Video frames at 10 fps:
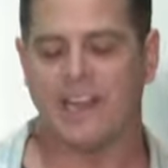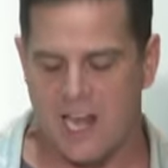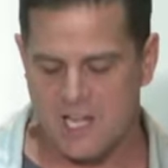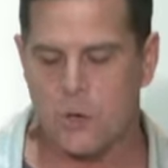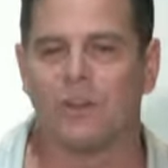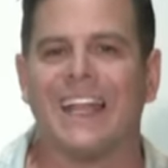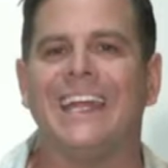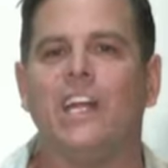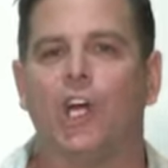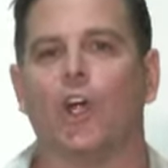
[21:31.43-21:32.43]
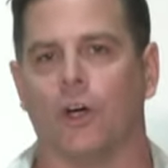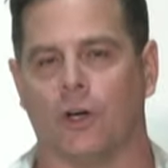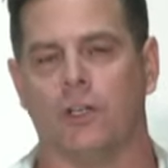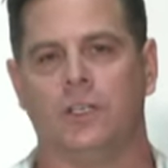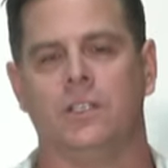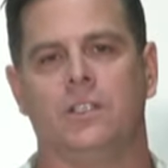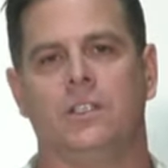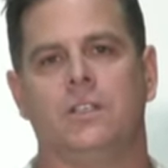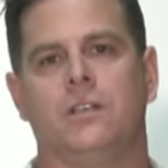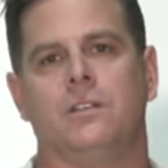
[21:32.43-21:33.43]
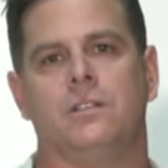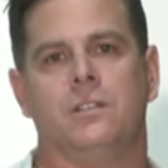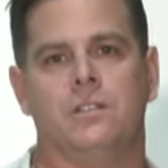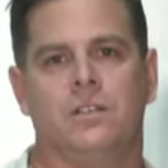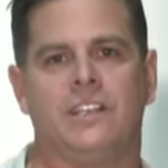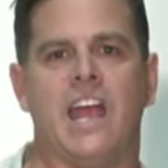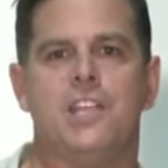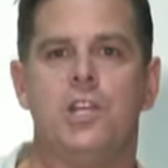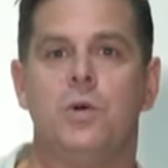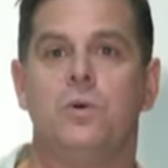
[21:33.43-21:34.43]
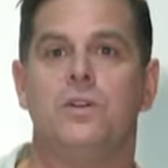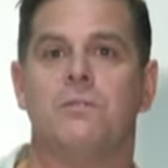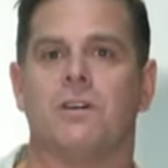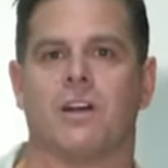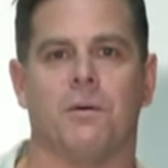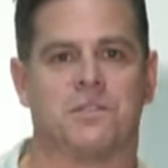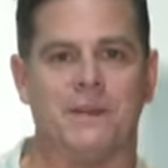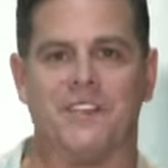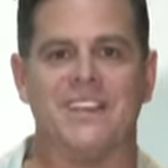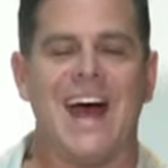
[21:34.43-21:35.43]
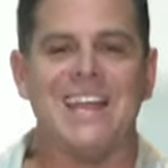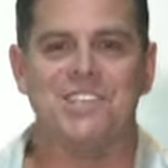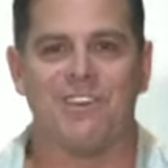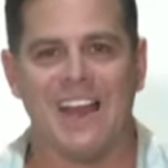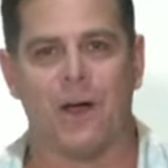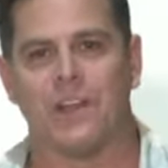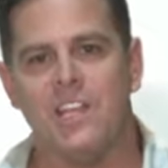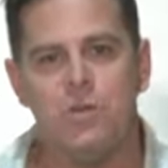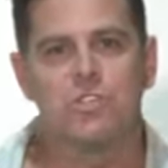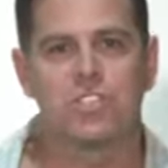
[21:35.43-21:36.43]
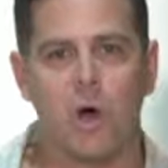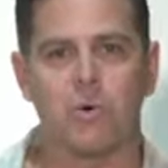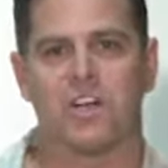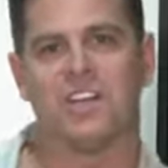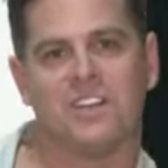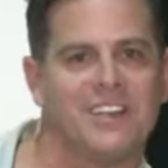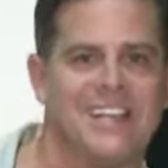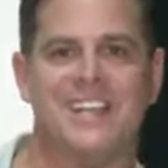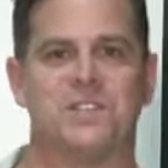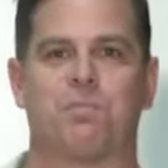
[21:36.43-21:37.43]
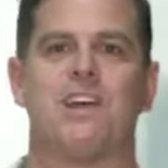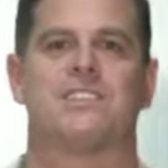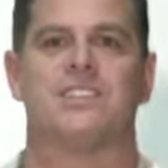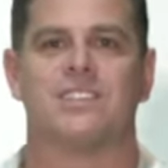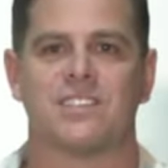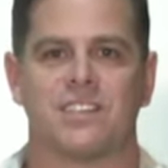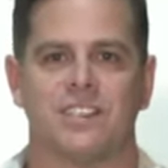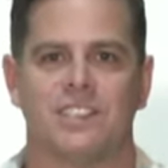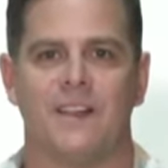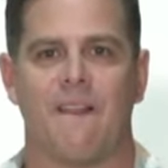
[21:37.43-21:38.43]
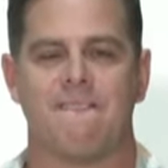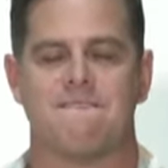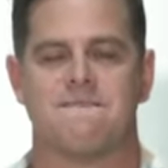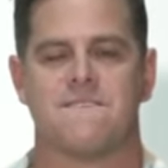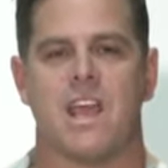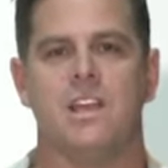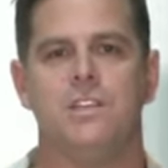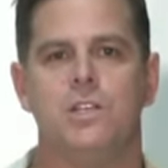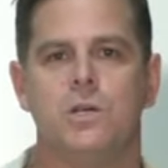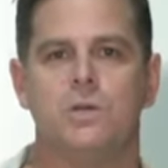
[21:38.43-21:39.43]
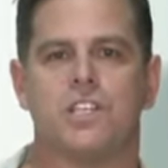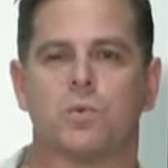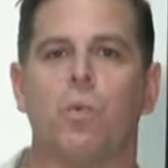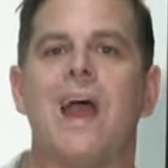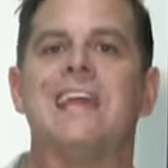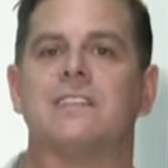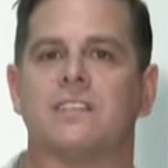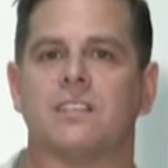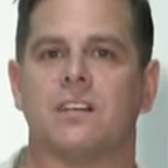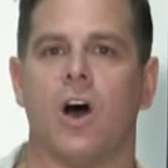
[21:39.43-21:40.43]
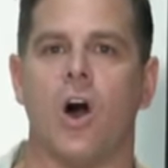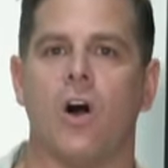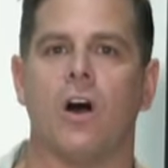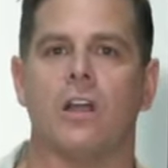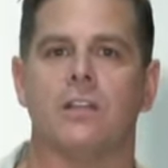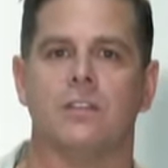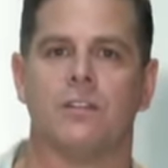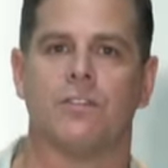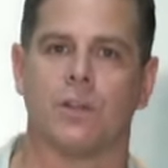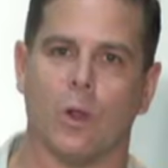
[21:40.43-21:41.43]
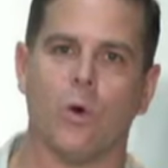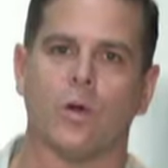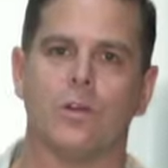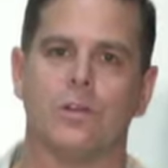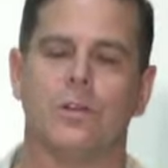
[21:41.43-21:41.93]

Can you linger? Can you, I'm going to speak to the 90s right now. Can you soak in his presence? Can you just wait on the Lord?